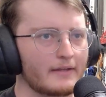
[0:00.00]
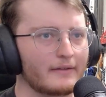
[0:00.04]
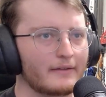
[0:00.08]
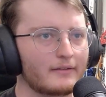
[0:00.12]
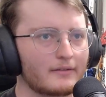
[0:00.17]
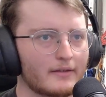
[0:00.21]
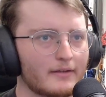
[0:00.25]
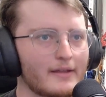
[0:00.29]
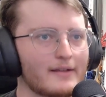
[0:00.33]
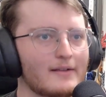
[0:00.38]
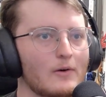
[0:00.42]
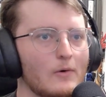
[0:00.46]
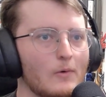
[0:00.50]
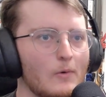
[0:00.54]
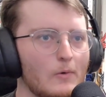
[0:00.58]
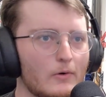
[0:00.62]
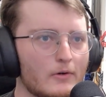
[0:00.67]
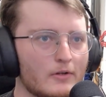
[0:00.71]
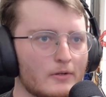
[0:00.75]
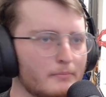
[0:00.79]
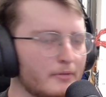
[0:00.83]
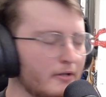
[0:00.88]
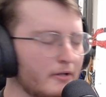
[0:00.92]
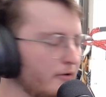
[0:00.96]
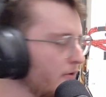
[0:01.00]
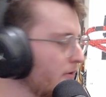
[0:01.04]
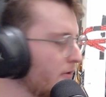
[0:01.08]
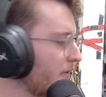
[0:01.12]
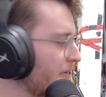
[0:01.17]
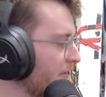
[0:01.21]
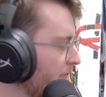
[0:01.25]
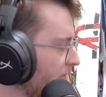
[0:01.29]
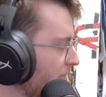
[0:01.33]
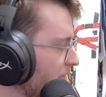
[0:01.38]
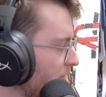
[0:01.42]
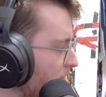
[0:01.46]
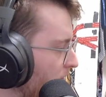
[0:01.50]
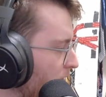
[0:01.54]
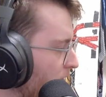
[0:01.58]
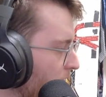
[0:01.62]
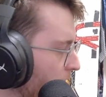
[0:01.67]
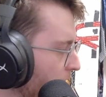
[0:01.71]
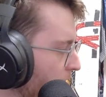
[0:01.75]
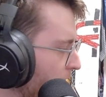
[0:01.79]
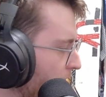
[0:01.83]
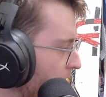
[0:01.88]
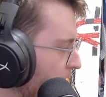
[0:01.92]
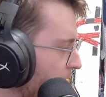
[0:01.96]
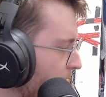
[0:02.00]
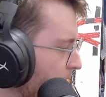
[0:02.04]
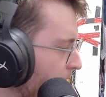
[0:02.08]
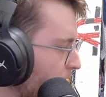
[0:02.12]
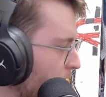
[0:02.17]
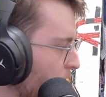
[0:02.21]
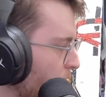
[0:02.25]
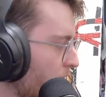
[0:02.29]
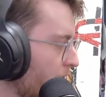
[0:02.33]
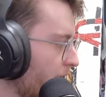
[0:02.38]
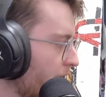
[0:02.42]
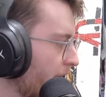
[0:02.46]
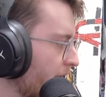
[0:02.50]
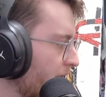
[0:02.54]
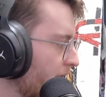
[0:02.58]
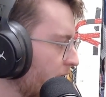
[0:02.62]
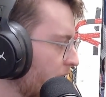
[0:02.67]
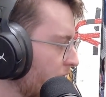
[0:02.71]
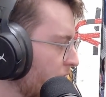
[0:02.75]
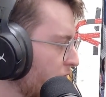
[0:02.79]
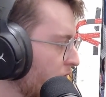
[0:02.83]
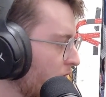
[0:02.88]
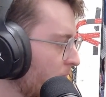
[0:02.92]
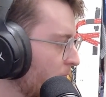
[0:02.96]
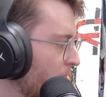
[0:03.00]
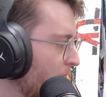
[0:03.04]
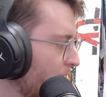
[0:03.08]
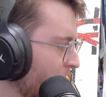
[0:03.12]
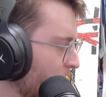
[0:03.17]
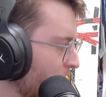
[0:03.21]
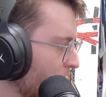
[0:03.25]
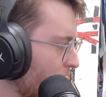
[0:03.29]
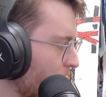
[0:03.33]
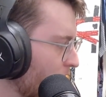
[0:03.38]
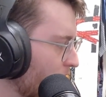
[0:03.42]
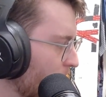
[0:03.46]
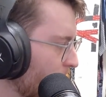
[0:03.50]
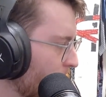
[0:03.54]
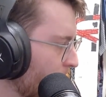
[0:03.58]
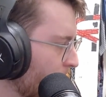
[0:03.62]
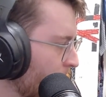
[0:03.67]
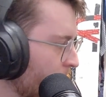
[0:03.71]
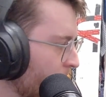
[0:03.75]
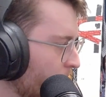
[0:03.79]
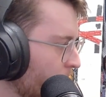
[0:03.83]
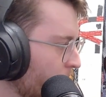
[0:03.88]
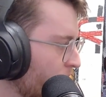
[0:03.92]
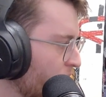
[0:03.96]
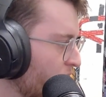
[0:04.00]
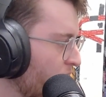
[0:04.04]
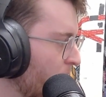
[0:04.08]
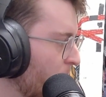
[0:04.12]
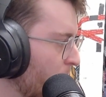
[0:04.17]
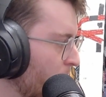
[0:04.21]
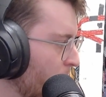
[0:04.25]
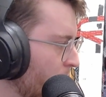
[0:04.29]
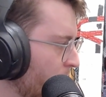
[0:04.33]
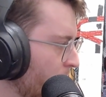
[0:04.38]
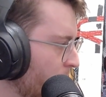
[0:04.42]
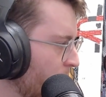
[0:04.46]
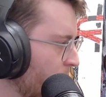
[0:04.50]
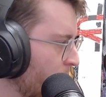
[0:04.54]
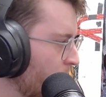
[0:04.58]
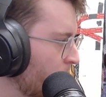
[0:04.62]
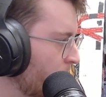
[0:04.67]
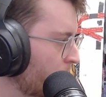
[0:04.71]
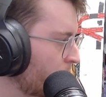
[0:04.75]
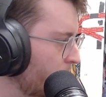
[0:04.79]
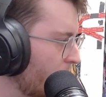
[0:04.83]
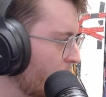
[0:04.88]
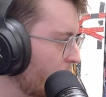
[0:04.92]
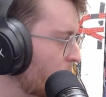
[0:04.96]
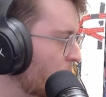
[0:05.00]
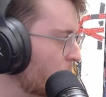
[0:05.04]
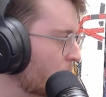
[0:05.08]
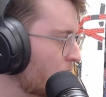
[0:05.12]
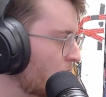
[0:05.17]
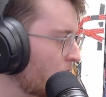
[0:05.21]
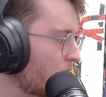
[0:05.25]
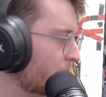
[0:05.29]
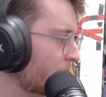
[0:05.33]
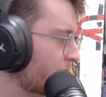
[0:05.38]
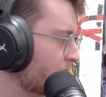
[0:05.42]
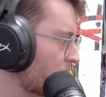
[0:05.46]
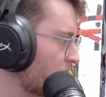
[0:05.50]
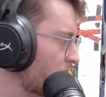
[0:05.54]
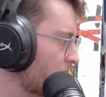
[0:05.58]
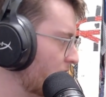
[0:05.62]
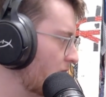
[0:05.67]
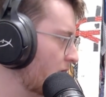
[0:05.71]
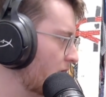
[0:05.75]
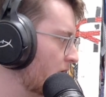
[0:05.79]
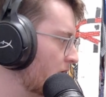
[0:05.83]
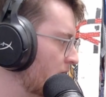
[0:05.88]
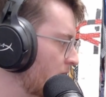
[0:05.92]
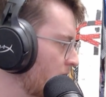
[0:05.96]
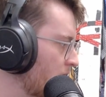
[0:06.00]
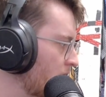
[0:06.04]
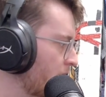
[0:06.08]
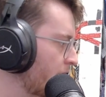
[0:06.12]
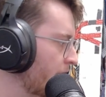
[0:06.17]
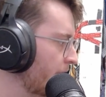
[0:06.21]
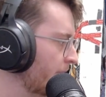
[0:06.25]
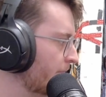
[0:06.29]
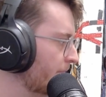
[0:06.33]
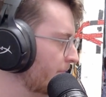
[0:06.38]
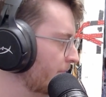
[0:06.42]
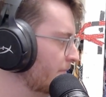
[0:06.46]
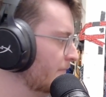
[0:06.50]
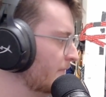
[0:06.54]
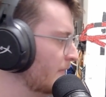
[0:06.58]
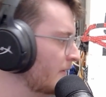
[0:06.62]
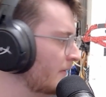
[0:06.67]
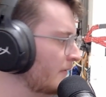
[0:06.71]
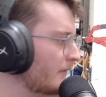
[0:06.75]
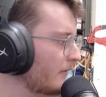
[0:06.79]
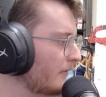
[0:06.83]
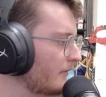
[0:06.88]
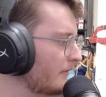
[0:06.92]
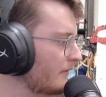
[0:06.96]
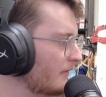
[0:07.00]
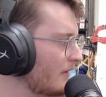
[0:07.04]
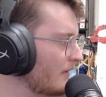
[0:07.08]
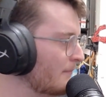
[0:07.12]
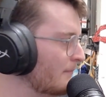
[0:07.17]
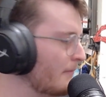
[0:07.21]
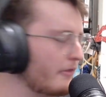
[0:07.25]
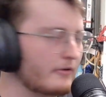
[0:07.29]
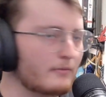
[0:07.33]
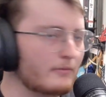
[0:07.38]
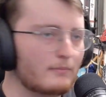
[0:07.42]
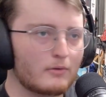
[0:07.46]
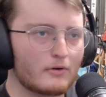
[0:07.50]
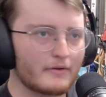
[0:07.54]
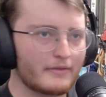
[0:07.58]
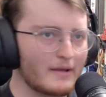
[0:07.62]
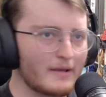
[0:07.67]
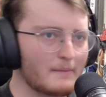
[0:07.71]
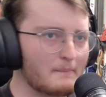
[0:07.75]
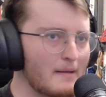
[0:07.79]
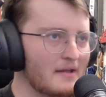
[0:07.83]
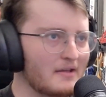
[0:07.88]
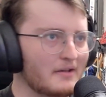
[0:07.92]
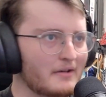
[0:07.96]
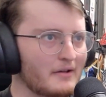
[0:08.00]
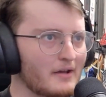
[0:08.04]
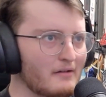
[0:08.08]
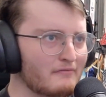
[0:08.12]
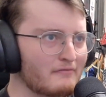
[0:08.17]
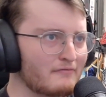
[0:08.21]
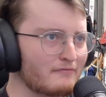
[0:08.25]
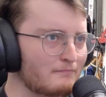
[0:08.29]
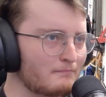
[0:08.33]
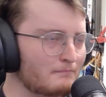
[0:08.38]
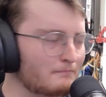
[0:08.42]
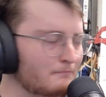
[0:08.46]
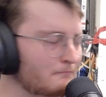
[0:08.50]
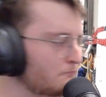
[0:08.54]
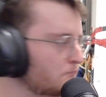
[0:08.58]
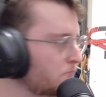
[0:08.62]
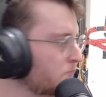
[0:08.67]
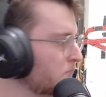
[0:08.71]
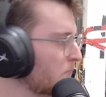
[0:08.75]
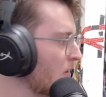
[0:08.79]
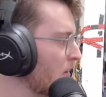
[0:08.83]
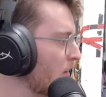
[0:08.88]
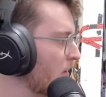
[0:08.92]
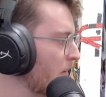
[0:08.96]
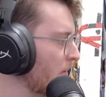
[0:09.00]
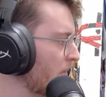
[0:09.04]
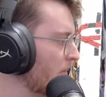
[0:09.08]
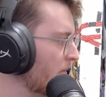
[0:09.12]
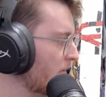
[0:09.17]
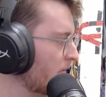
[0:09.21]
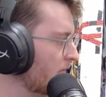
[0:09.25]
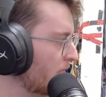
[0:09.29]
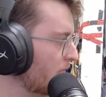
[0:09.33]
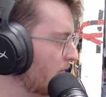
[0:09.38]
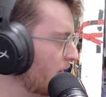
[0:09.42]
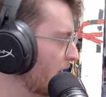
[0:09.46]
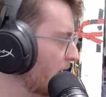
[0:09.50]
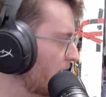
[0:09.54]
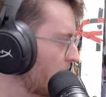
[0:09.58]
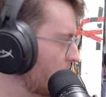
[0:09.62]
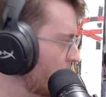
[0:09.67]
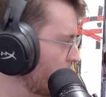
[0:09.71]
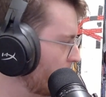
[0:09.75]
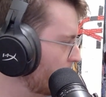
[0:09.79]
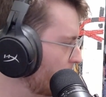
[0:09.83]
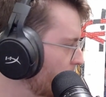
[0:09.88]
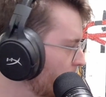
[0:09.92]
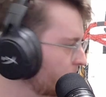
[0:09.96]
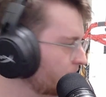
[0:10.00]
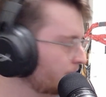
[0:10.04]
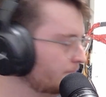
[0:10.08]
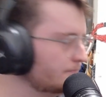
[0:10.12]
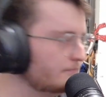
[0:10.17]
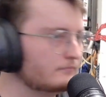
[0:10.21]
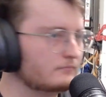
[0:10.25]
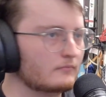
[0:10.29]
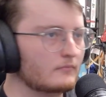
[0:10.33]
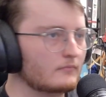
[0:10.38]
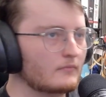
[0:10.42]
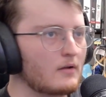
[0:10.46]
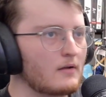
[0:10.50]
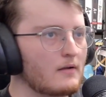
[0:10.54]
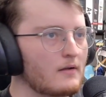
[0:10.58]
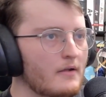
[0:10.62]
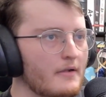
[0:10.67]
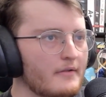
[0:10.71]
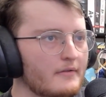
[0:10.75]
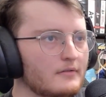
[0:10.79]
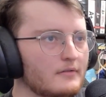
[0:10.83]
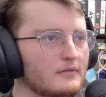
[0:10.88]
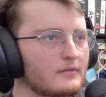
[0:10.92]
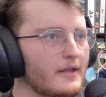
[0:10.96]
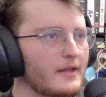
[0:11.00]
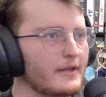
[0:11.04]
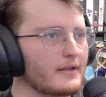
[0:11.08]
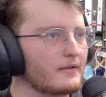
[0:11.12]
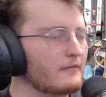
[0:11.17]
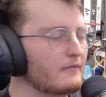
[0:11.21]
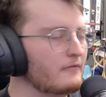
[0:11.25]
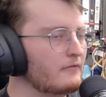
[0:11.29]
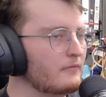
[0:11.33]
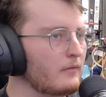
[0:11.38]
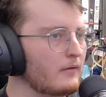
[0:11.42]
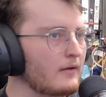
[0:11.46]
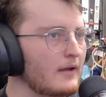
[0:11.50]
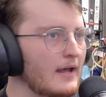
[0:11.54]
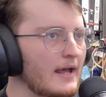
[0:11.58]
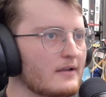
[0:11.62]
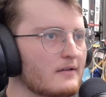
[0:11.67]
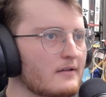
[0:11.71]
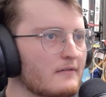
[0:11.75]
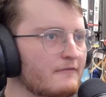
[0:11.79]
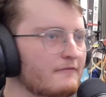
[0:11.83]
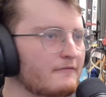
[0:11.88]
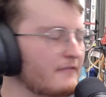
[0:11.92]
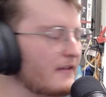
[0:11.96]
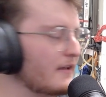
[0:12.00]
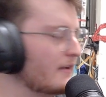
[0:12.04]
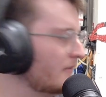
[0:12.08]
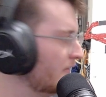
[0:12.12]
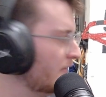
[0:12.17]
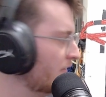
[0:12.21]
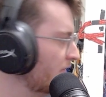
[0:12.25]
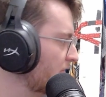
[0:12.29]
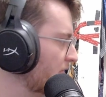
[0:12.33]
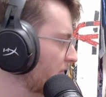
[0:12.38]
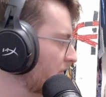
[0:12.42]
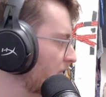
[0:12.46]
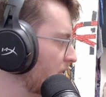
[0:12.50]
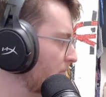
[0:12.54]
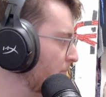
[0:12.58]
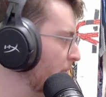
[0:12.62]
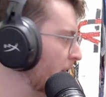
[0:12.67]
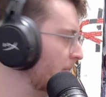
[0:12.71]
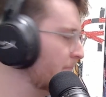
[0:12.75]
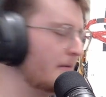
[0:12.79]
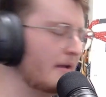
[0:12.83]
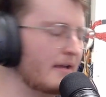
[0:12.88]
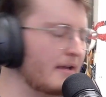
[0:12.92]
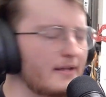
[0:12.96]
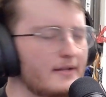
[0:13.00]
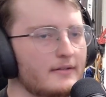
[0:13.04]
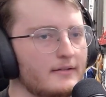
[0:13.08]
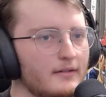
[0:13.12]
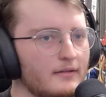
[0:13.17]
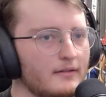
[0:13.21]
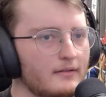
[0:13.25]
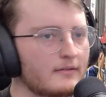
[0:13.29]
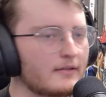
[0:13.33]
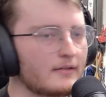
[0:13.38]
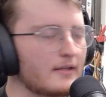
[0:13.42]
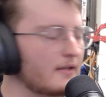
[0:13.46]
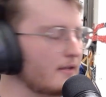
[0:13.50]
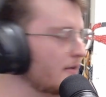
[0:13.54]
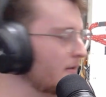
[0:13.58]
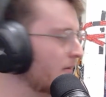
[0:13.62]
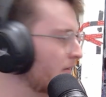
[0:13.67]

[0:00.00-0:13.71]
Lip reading: like old computers, or this is from This is from my old home server. This is a motherboard that Matt and I uh like had to fix the bent pins in,